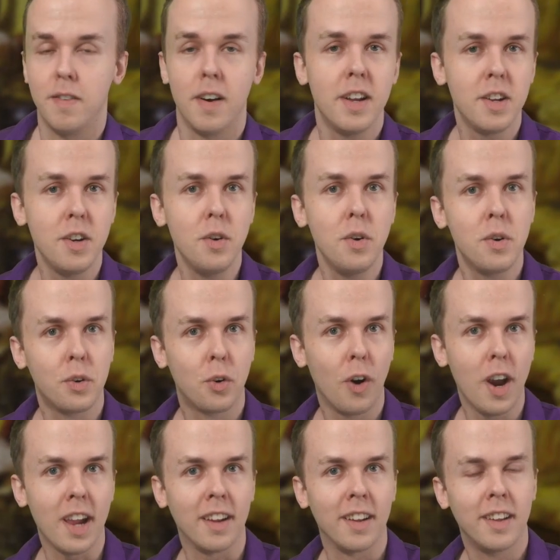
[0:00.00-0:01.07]
If I do,
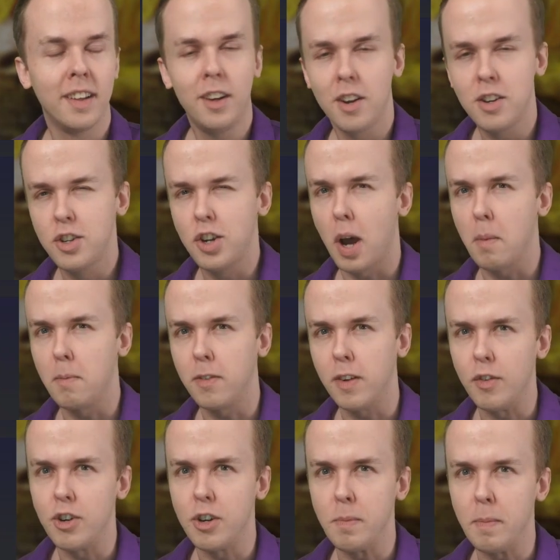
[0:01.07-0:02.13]
great. Good job,
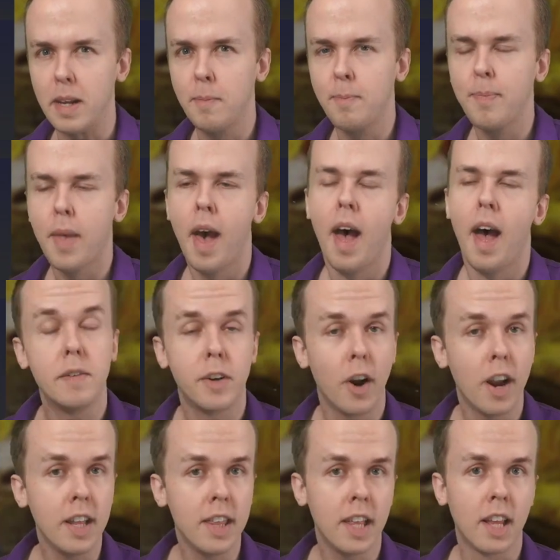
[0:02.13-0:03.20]
future me. If
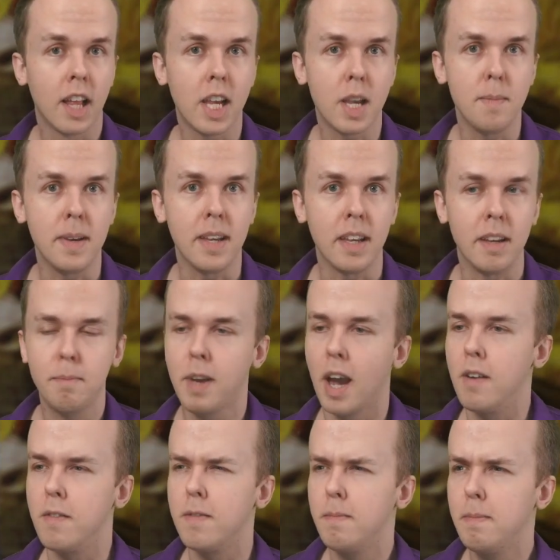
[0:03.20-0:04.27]
you're anything like me,
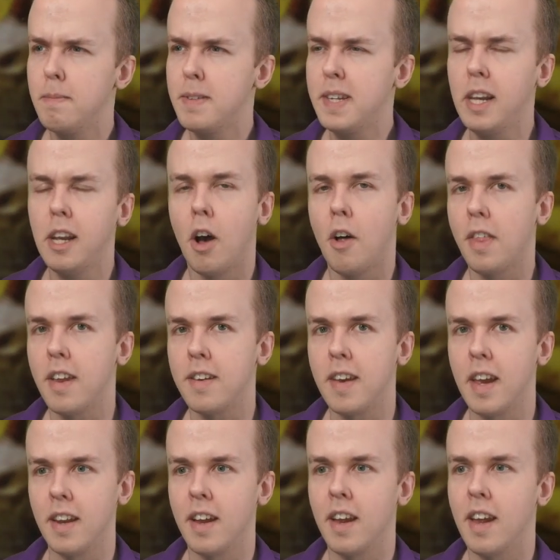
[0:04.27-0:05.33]
kind of seeing all that
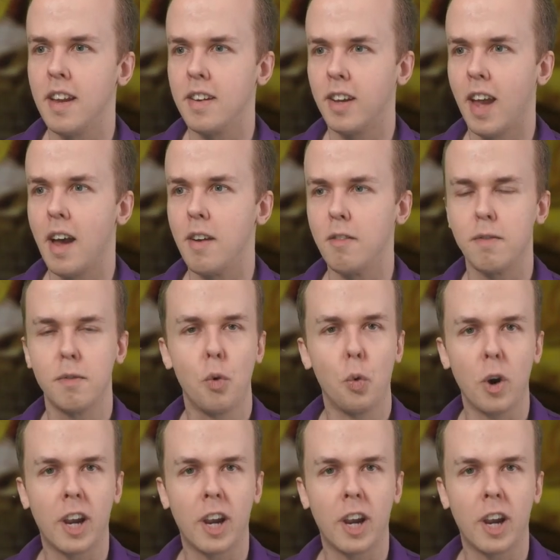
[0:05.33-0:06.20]
data and kind of